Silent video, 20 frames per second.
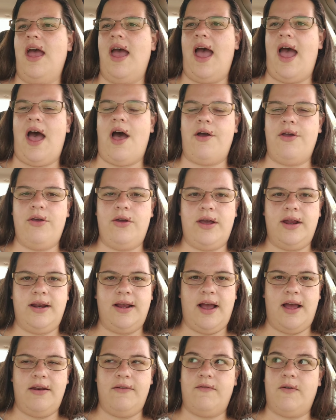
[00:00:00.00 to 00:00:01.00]
how you can
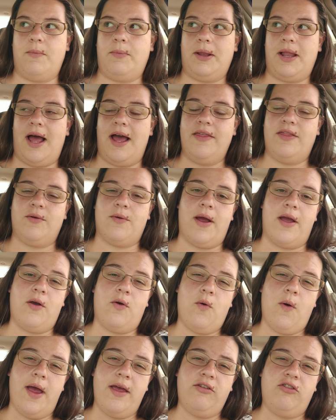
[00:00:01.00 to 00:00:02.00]
kind of apply the right
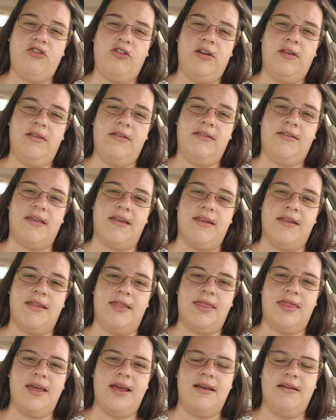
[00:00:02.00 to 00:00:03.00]
questions
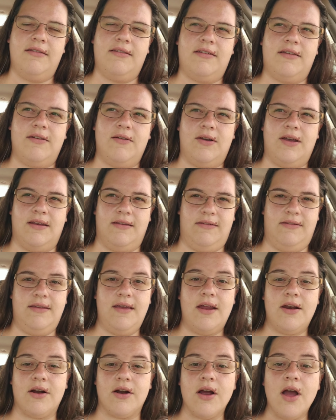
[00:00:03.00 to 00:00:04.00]
and things to
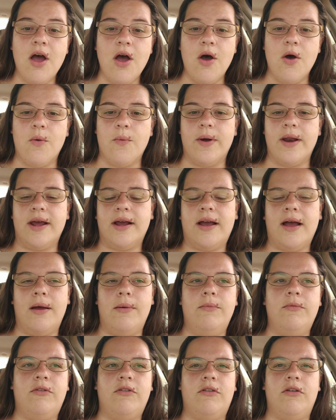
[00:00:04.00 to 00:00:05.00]
consider when it
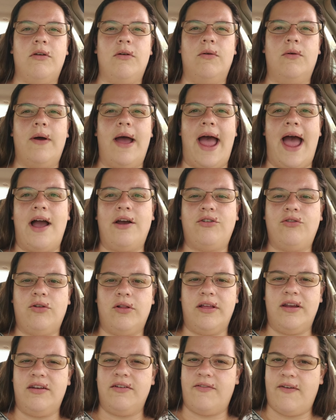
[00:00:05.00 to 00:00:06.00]
comes to
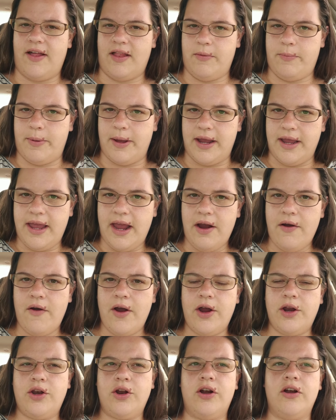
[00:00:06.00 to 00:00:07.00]
actually developing
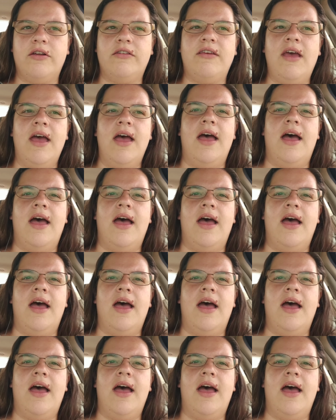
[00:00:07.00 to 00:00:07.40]
characters,